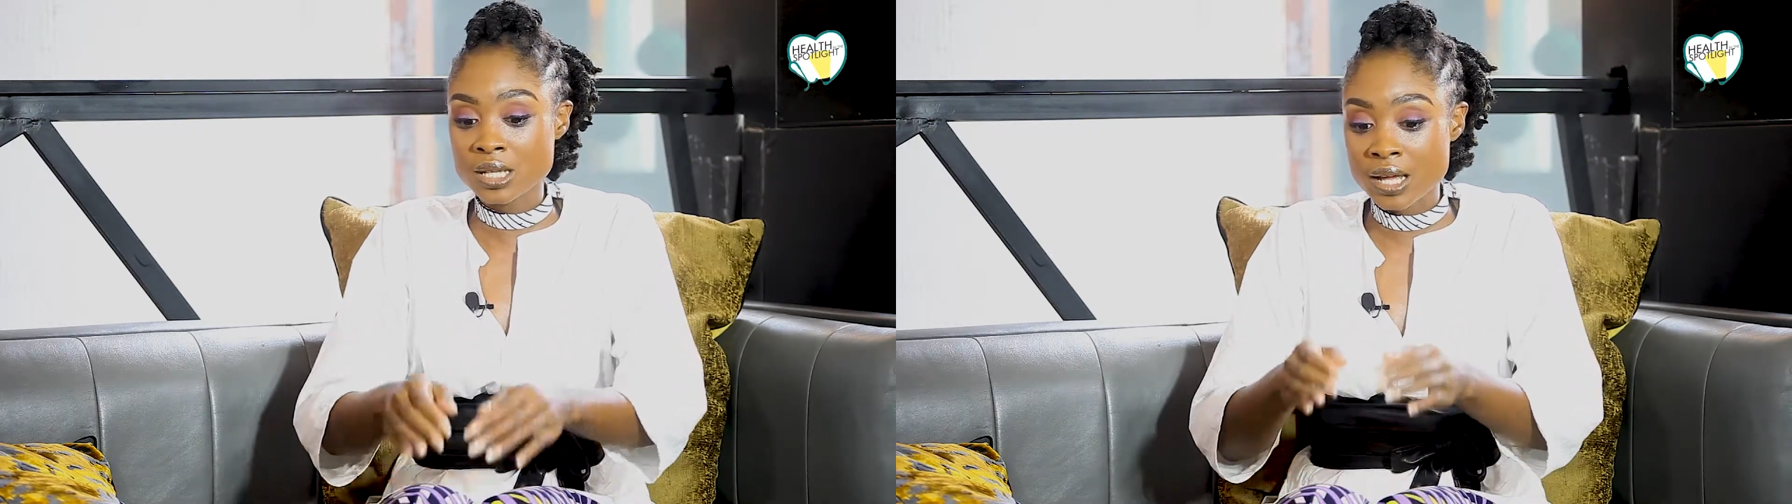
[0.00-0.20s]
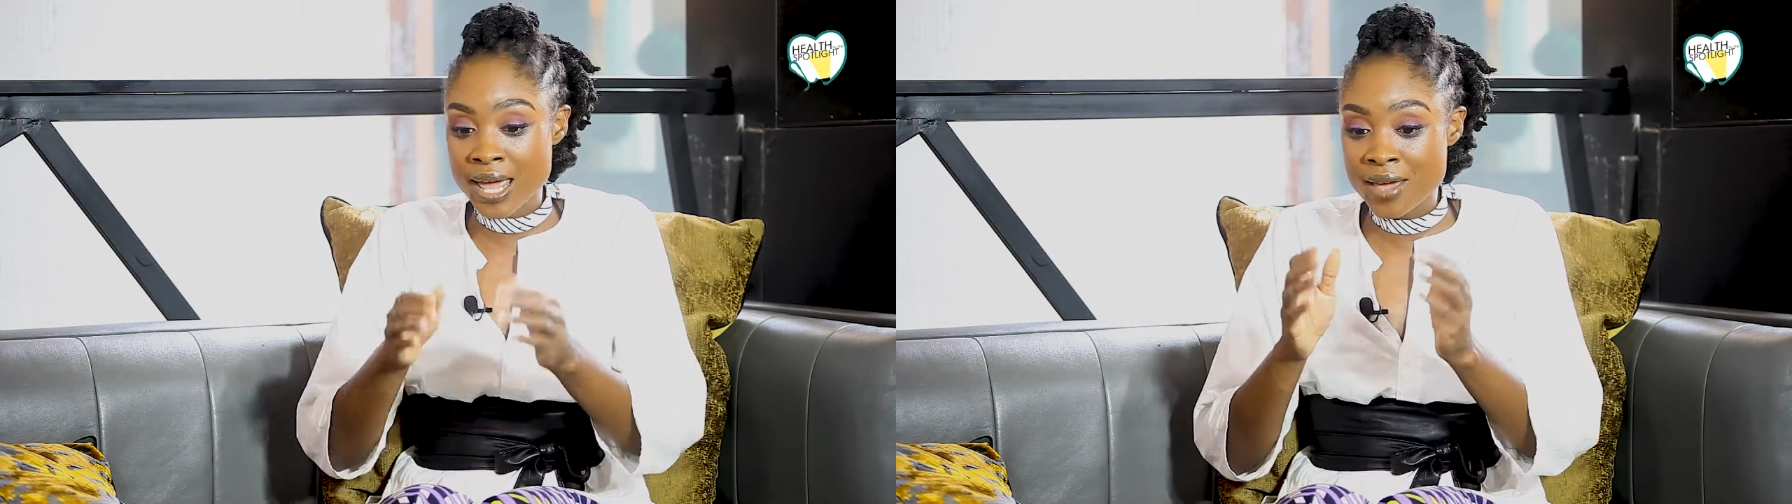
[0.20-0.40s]

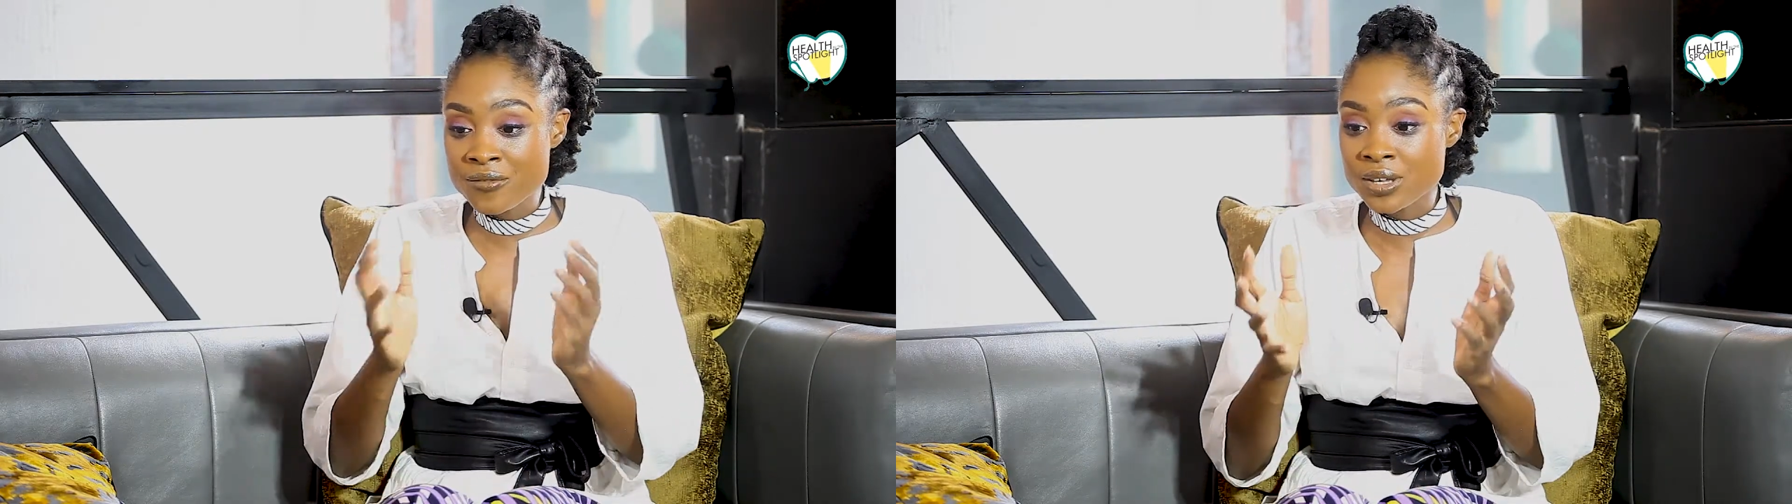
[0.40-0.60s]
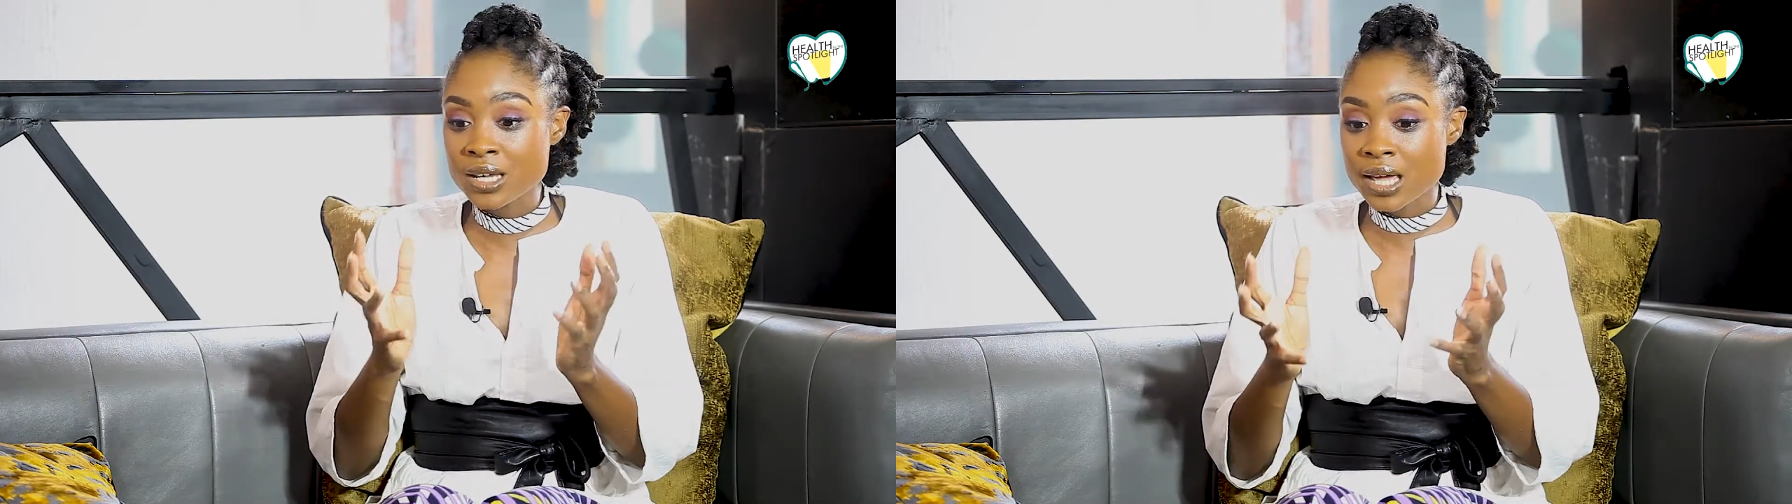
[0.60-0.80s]
a
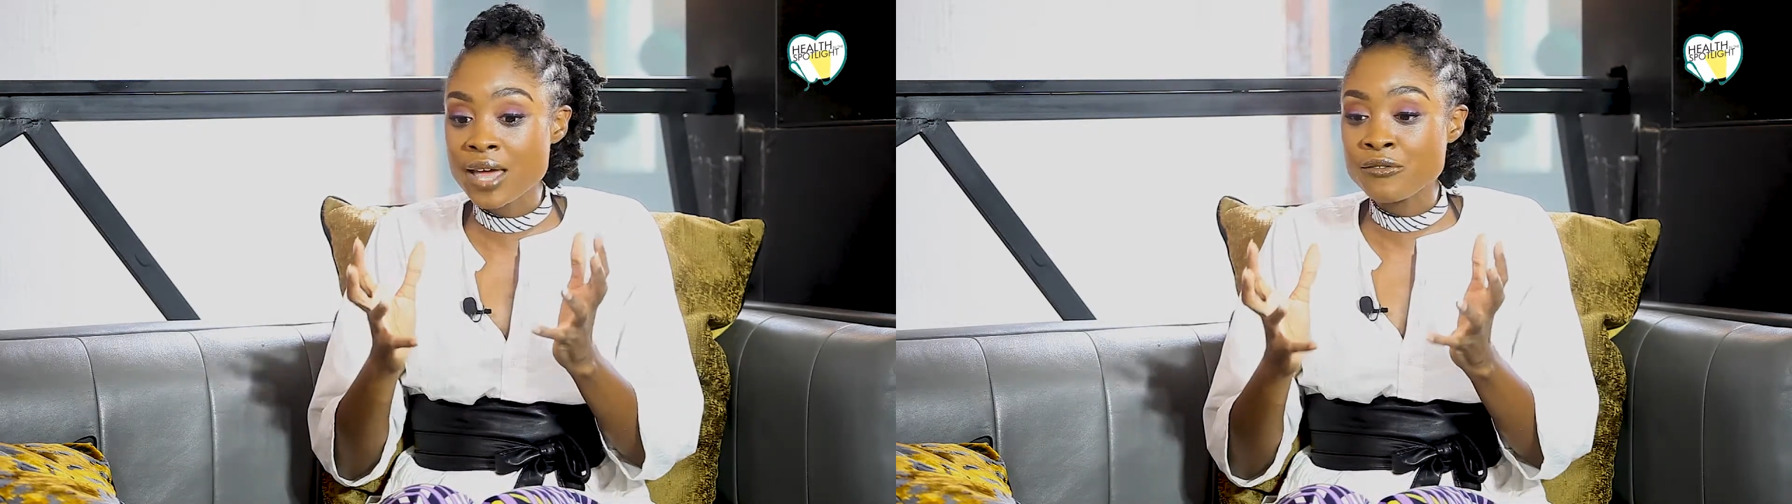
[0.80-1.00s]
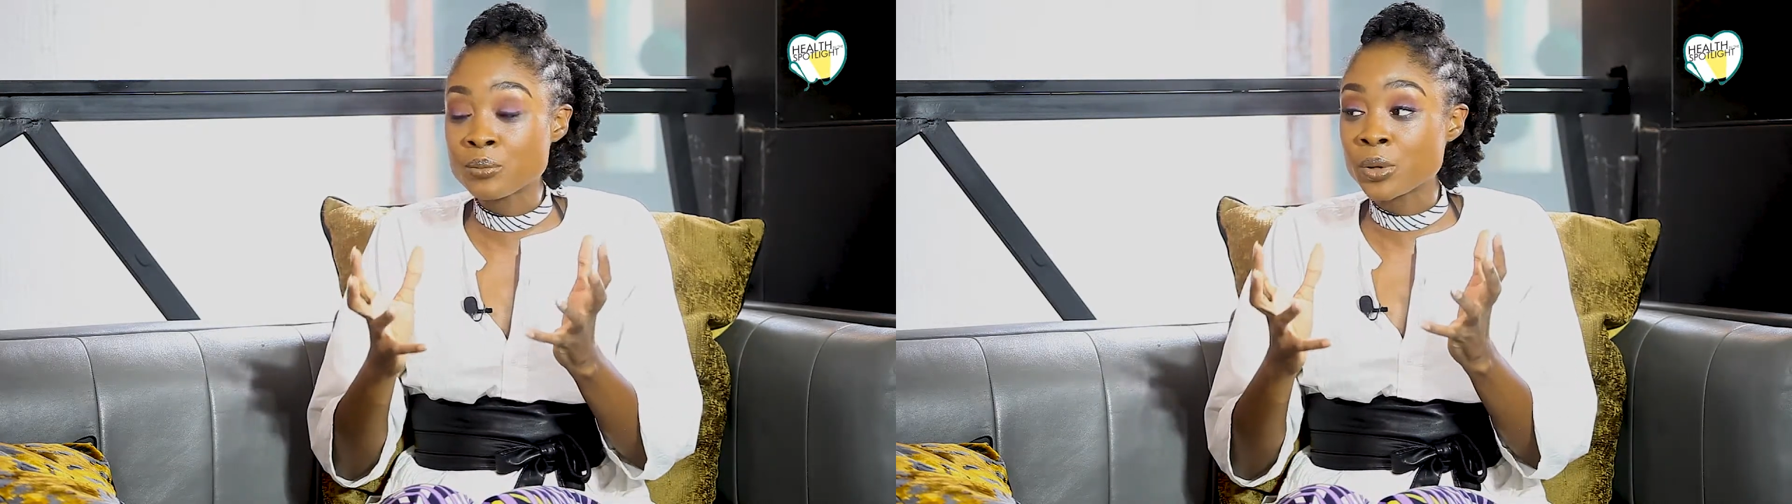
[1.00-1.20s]

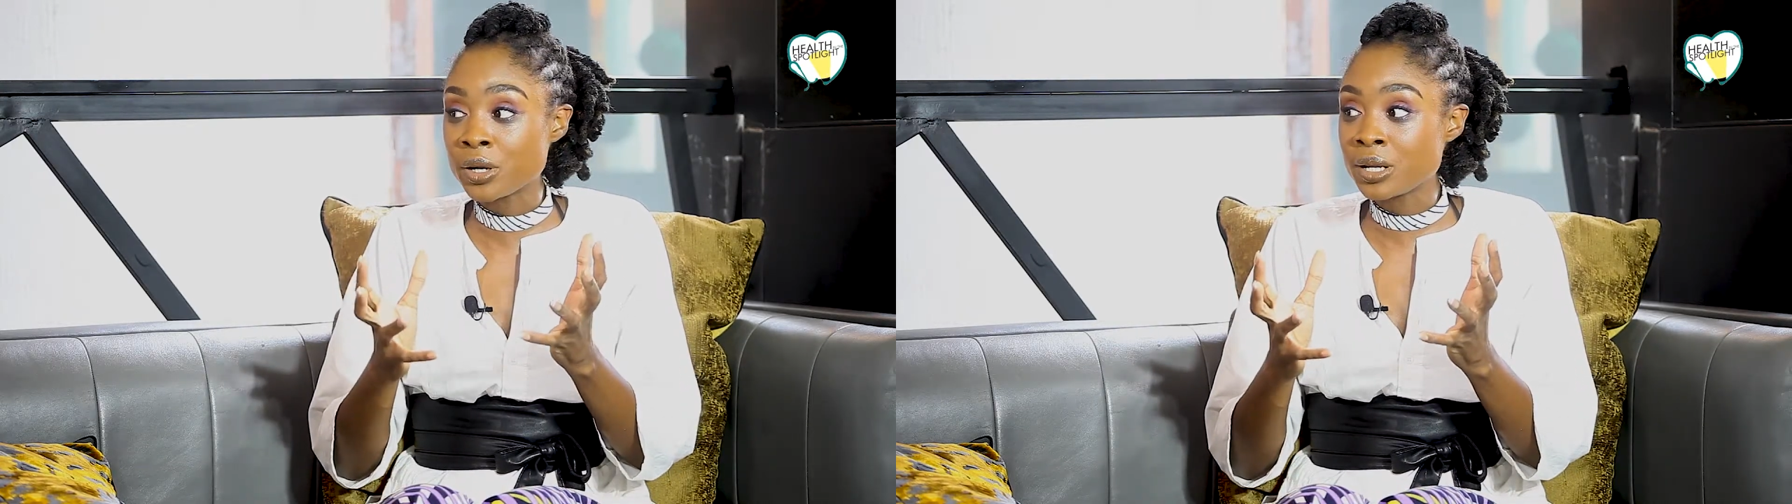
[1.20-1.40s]
heavy burden,